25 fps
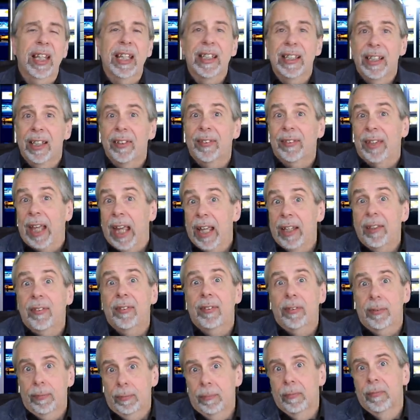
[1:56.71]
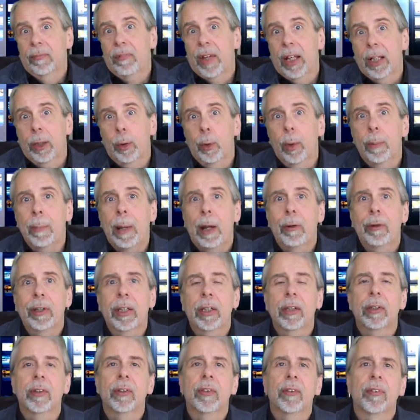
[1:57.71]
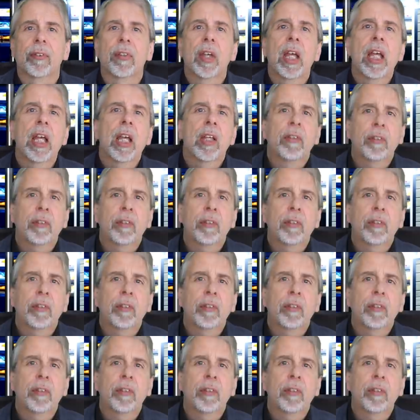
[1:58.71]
in this case, fellow Americans.